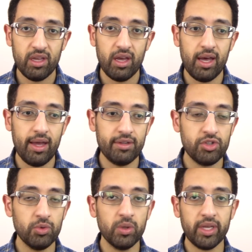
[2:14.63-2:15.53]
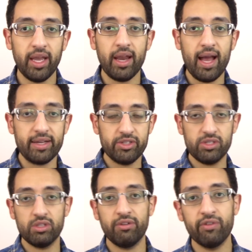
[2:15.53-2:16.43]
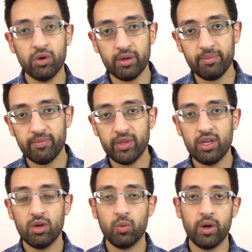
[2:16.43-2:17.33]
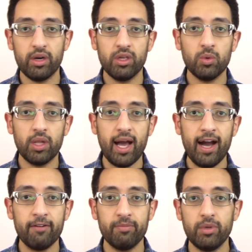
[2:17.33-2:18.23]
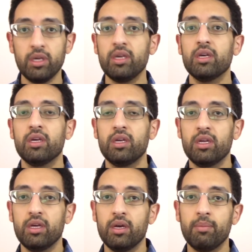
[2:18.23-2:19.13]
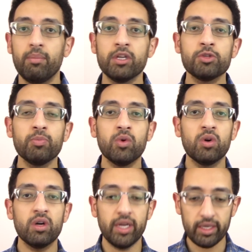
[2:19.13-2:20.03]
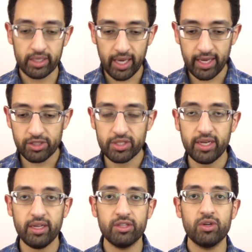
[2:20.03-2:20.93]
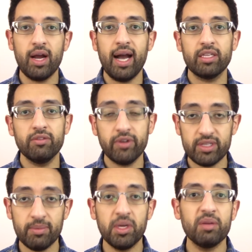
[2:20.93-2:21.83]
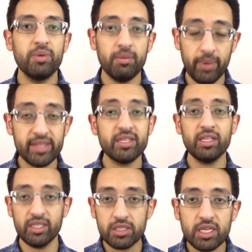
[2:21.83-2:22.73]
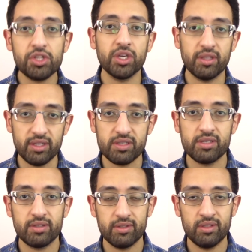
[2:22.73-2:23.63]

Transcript: And you will gain access to the forum where you will have me much more engaged and interactive because I'm going to be basically teaching this.